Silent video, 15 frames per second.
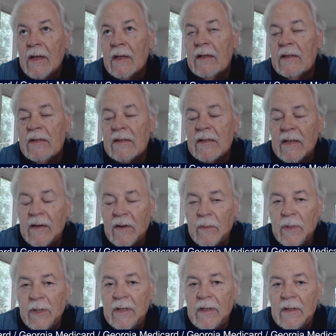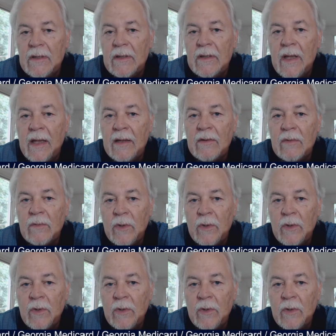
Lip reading: considerably at